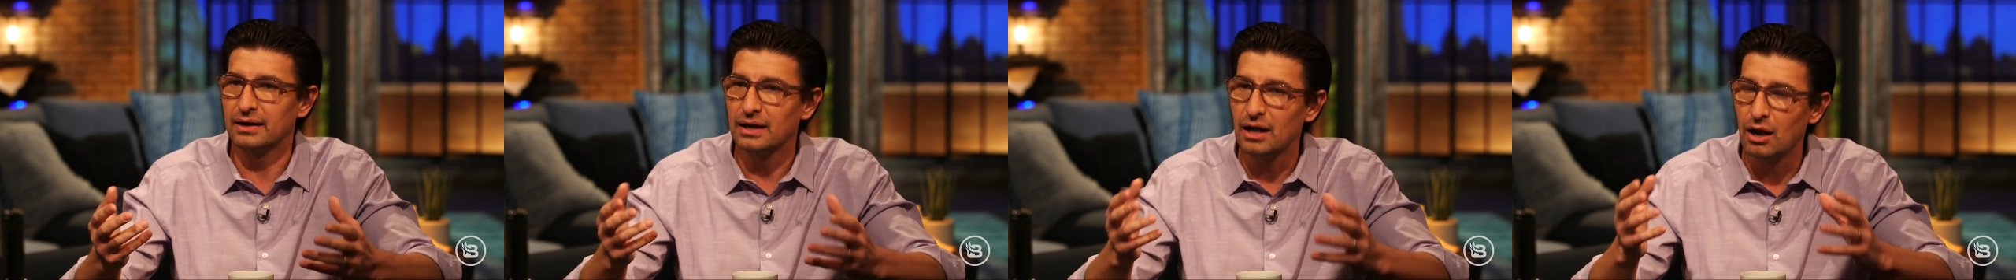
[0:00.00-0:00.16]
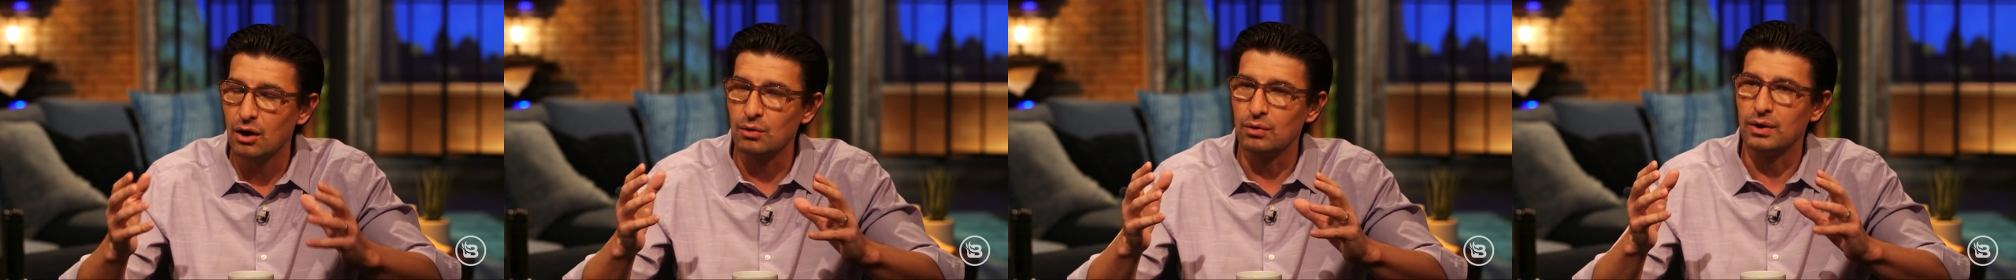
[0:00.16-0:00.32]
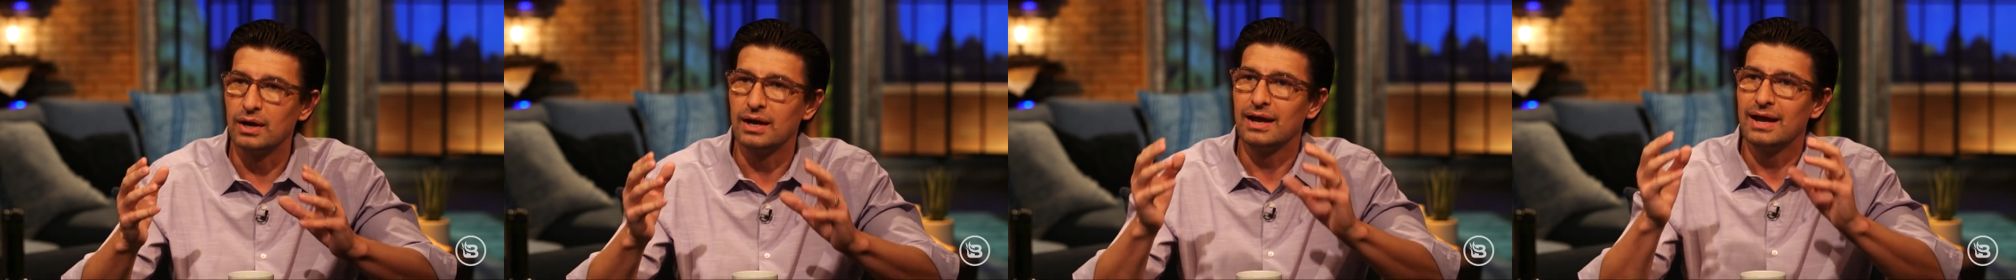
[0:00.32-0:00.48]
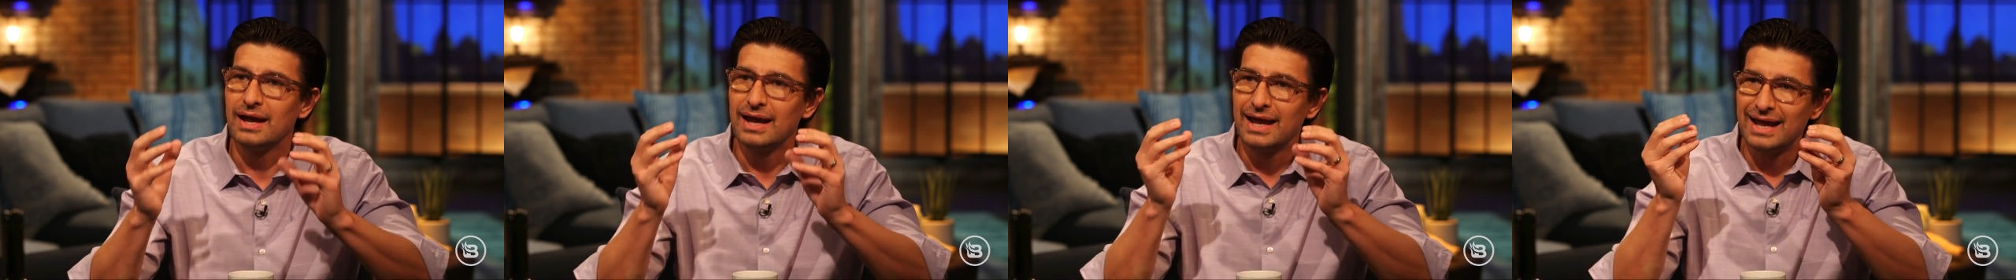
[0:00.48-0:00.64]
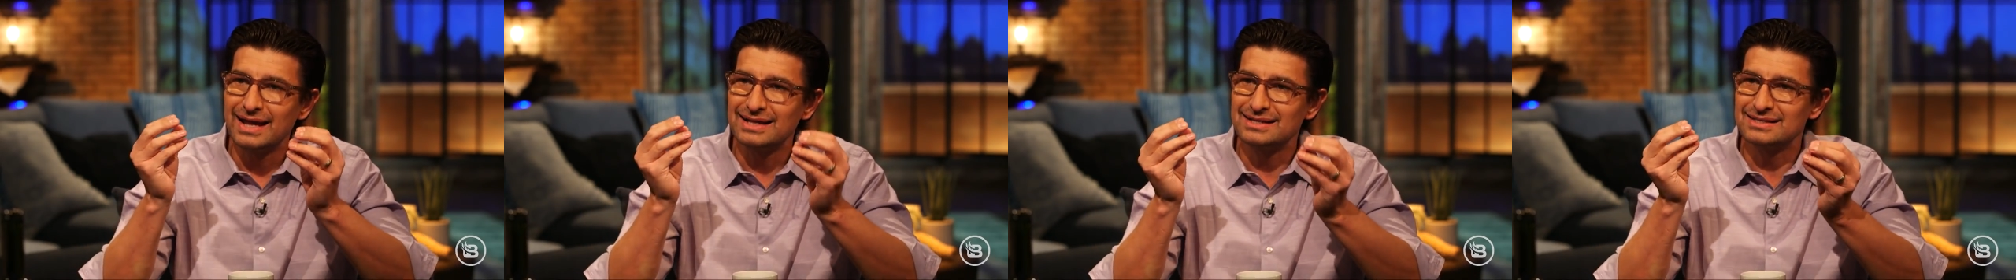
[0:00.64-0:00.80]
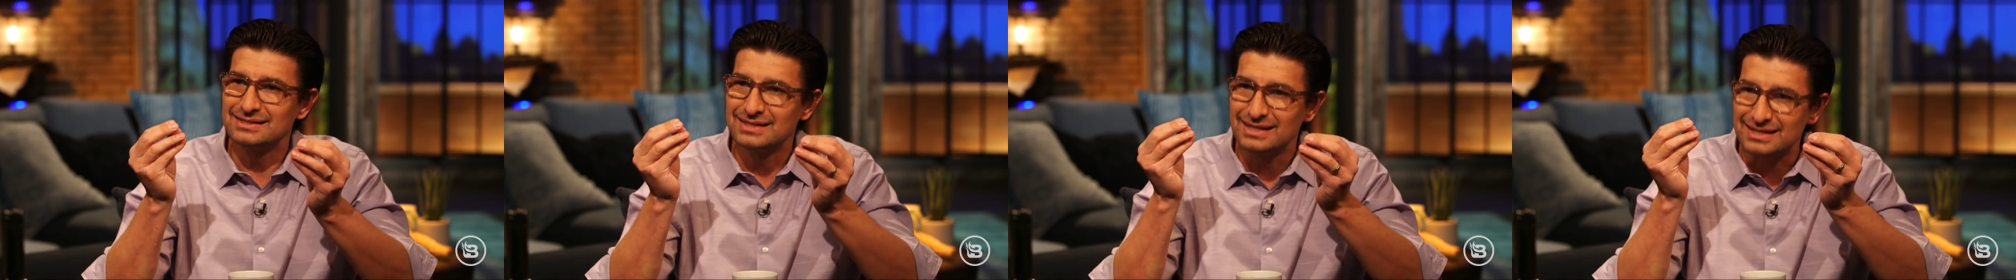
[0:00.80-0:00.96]
No,
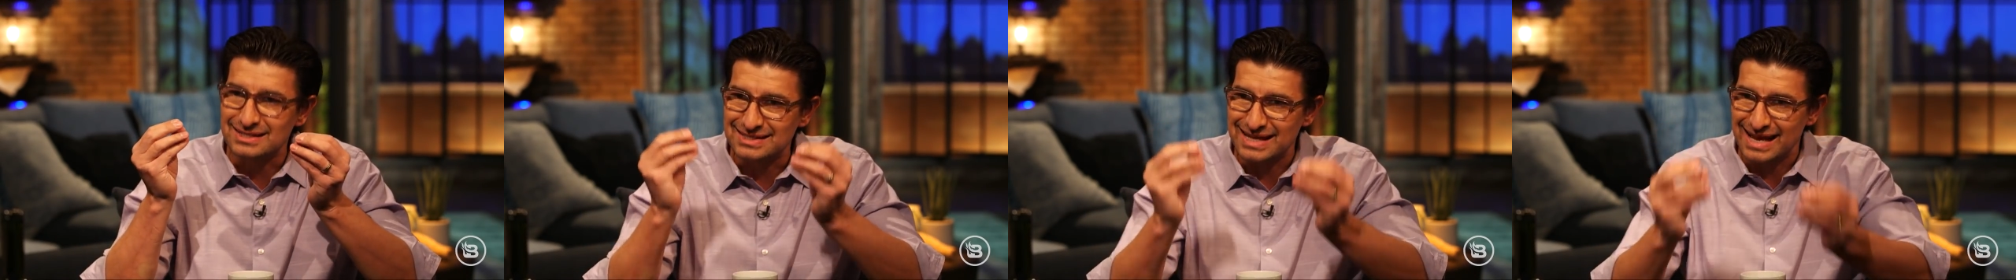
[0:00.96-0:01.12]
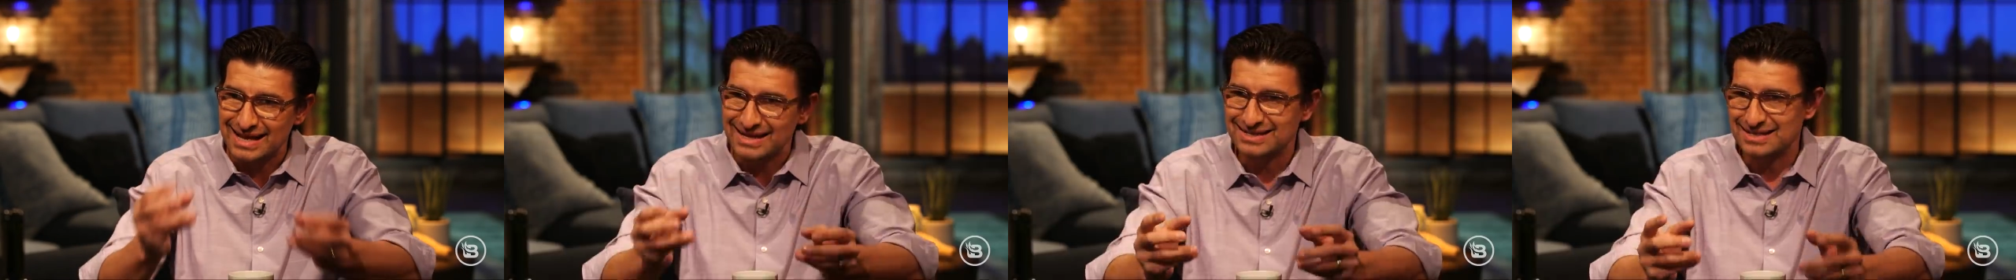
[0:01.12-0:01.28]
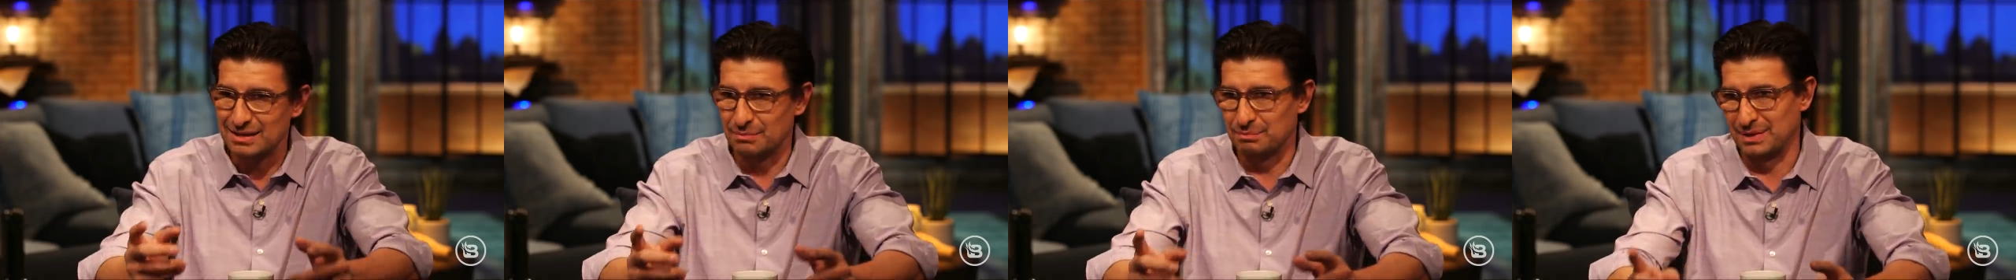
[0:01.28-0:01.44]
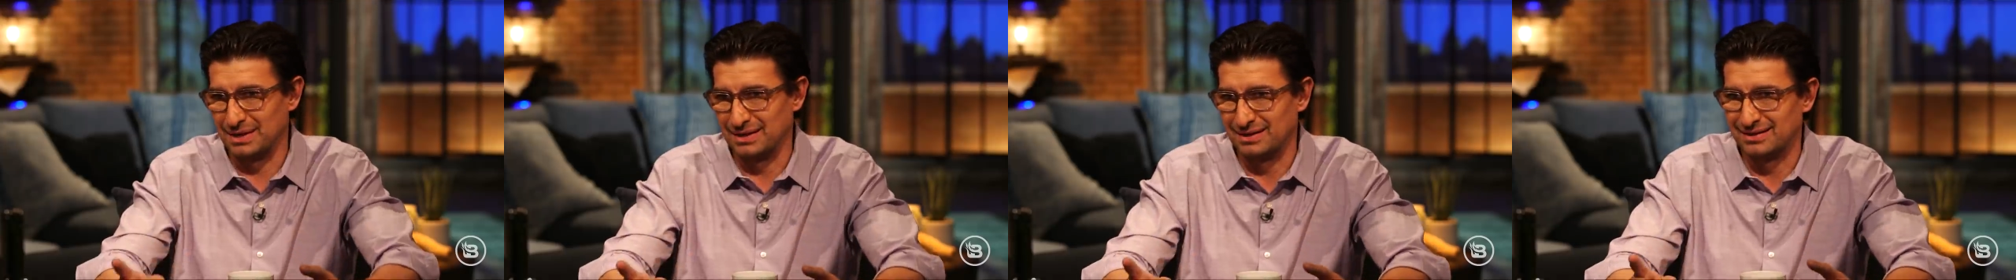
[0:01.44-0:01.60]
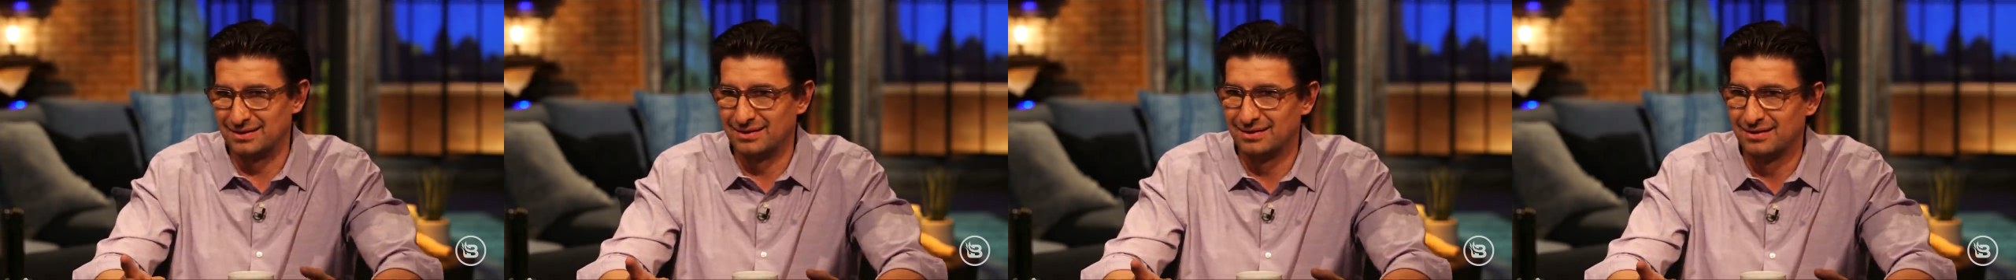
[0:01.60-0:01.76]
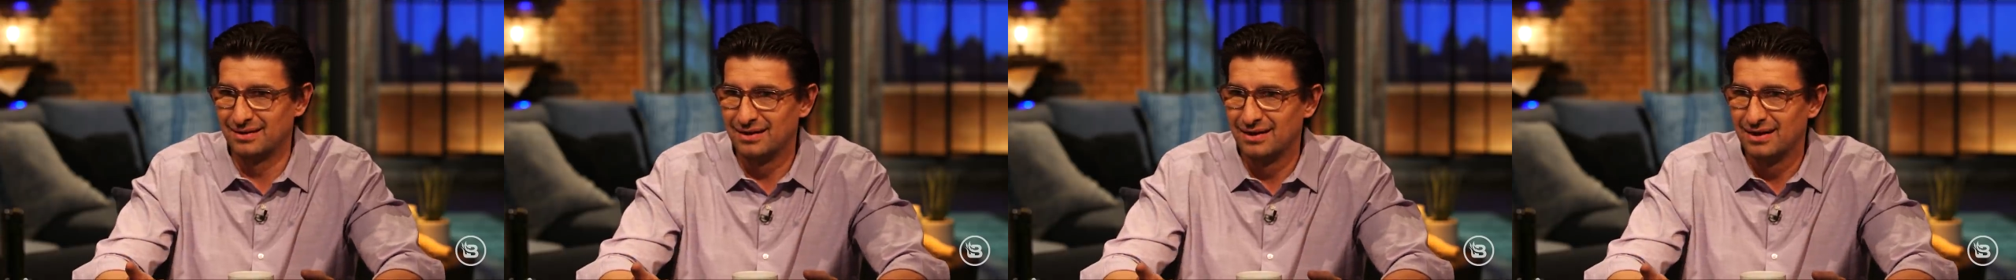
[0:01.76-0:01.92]
it's the
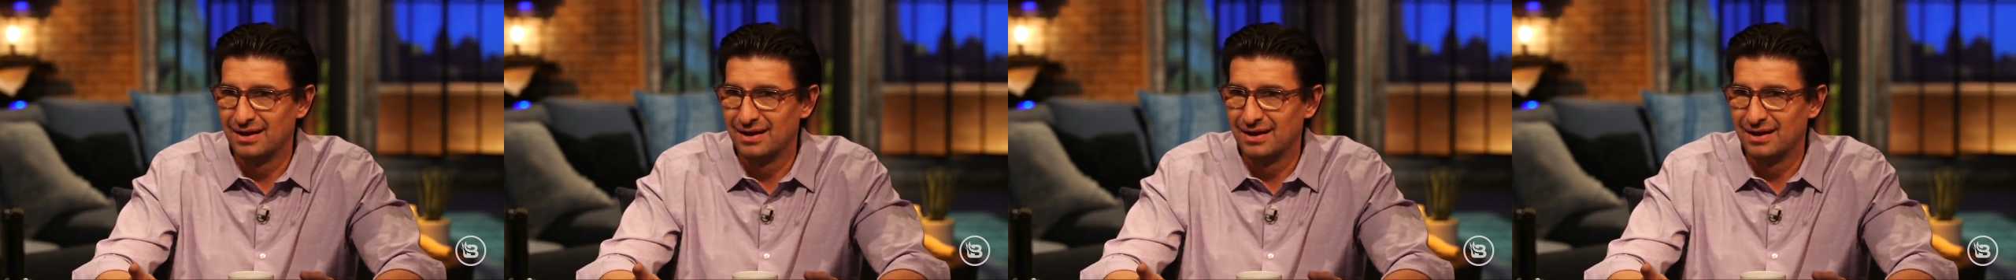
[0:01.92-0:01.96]
sentiment.